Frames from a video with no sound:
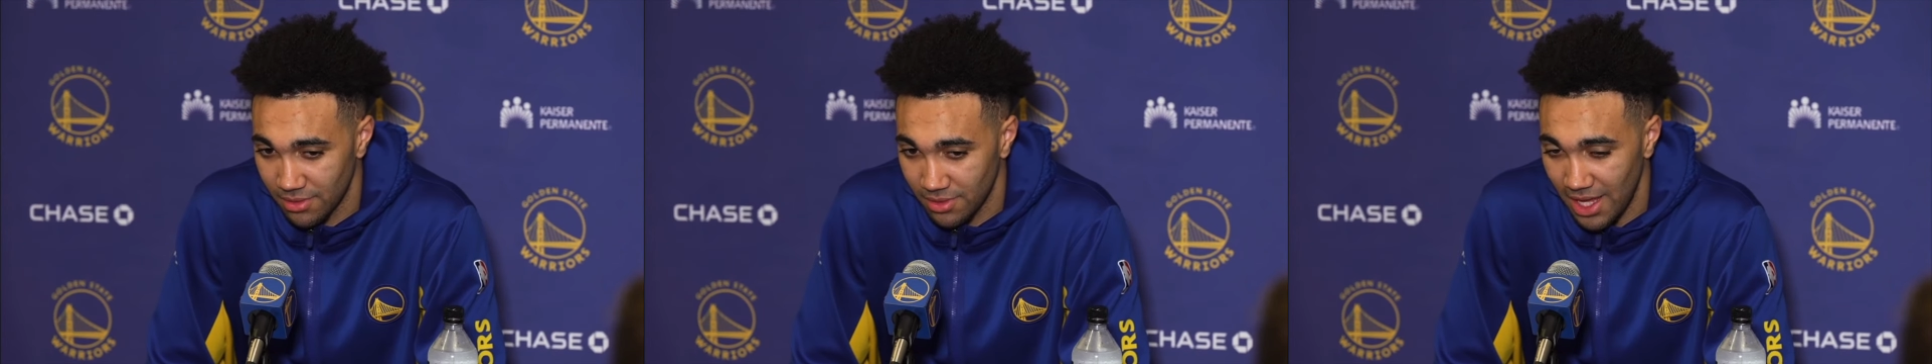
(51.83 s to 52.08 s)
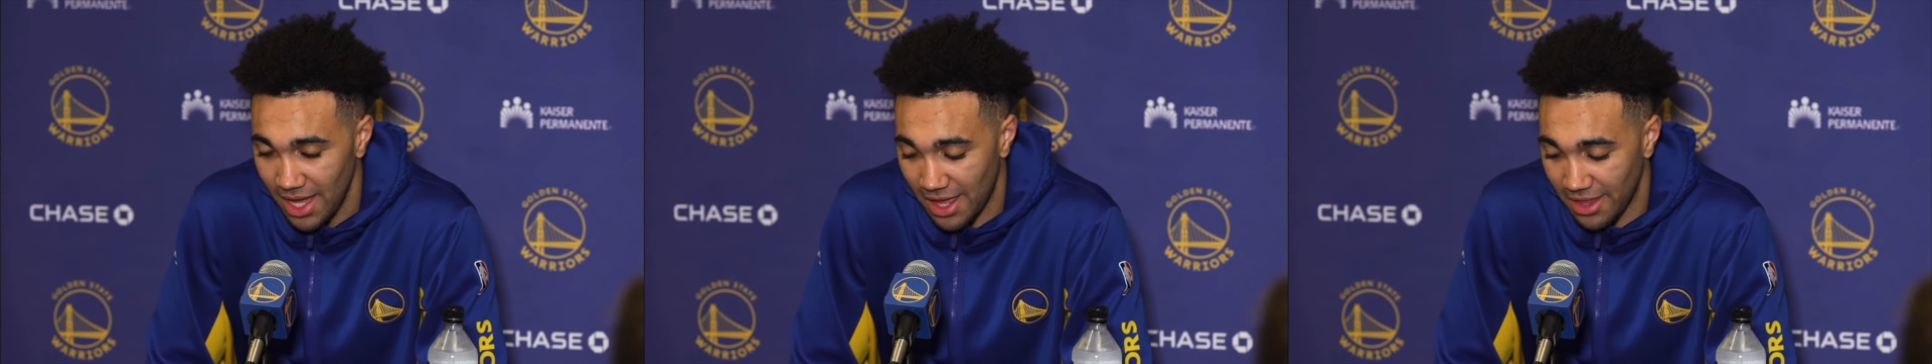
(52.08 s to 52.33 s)

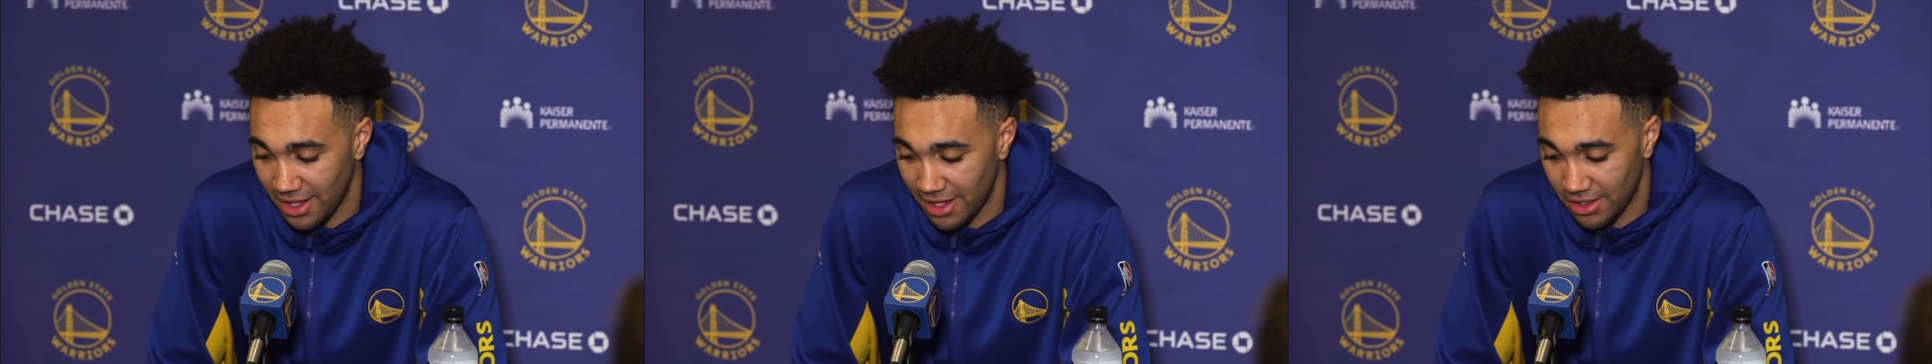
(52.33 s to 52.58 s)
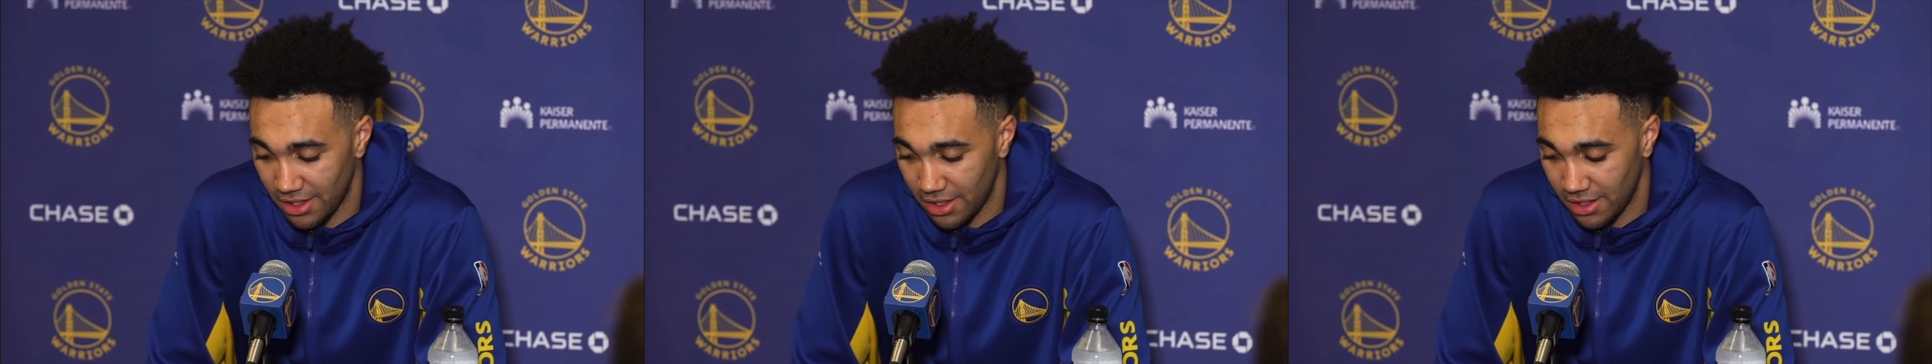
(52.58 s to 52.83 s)
yeah, I
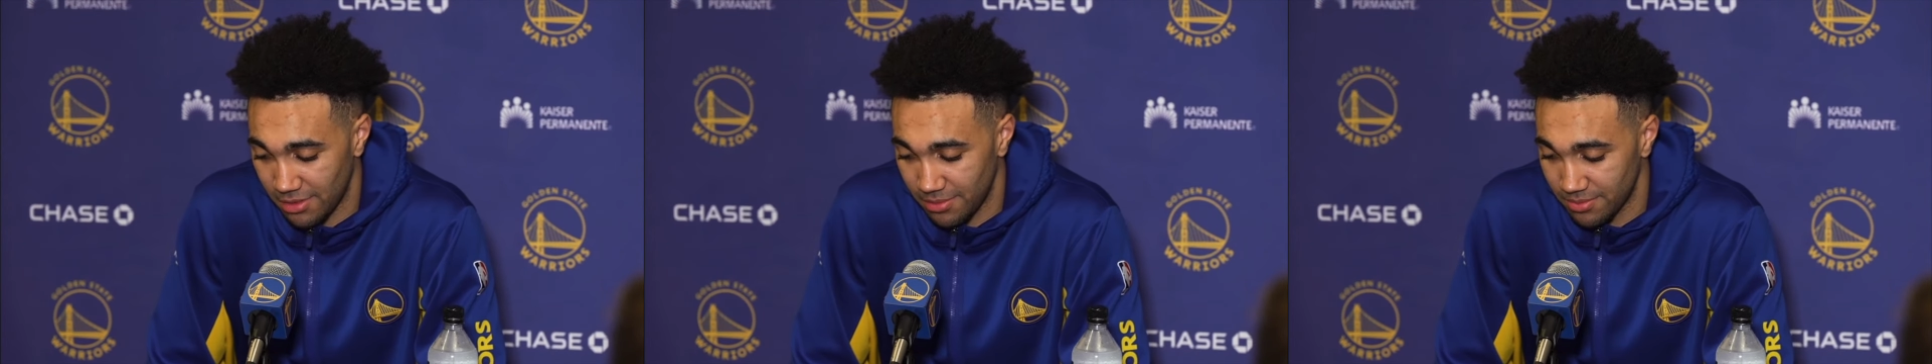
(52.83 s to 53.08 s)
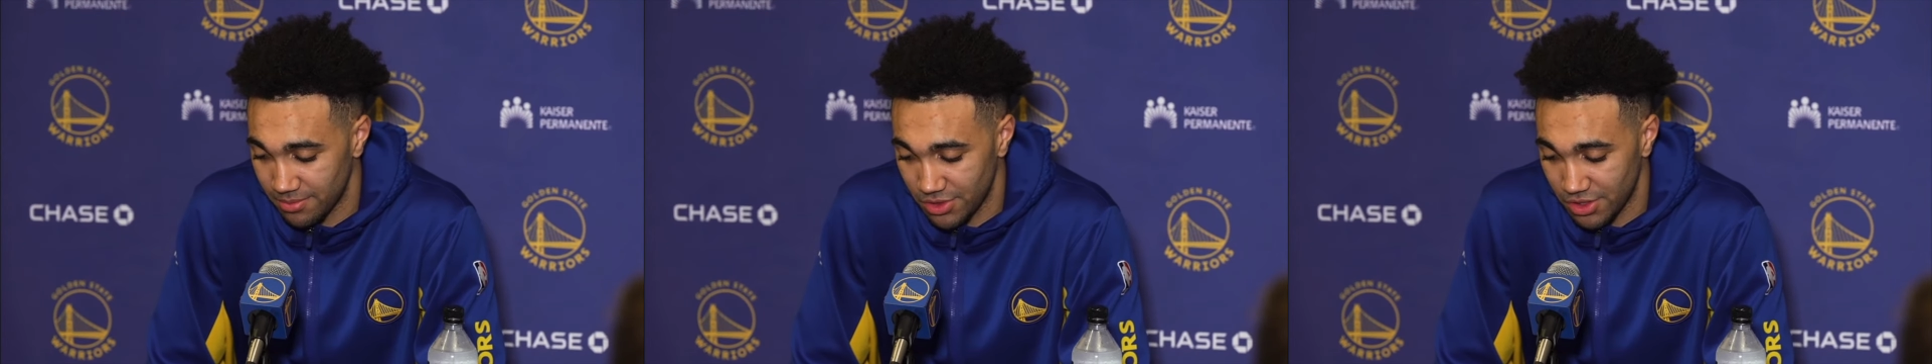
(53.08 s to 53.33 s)
think
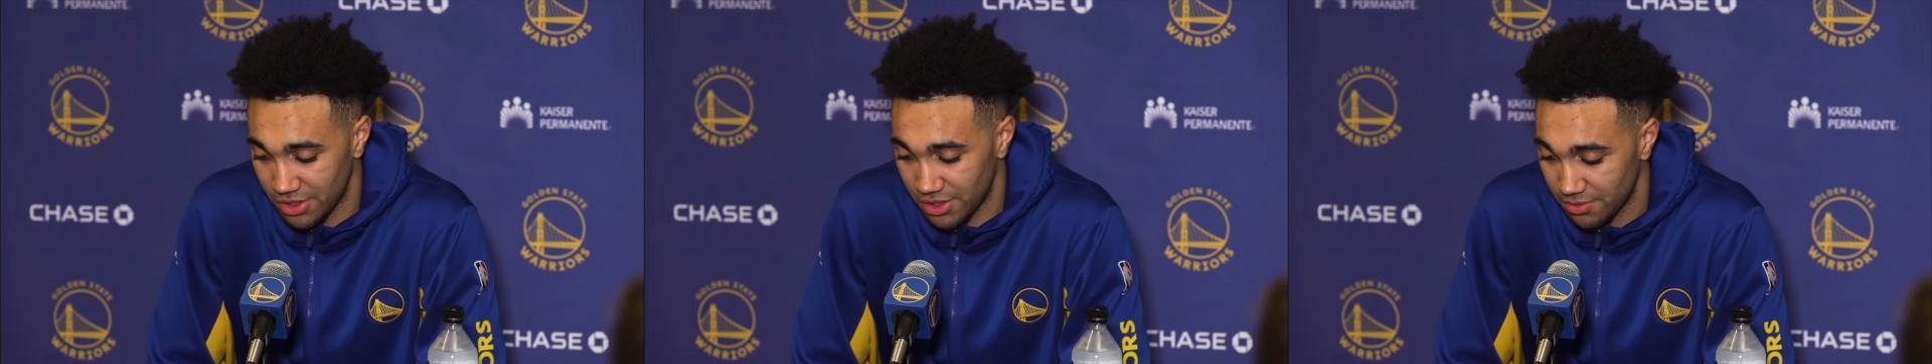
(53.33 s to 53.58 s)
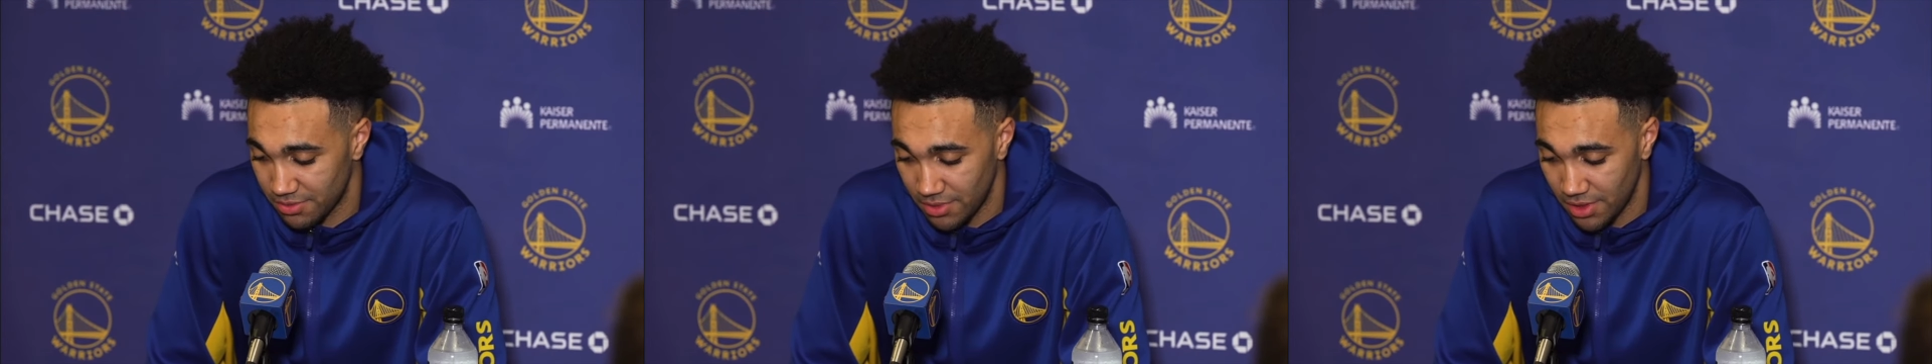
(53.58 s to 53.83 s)
um, just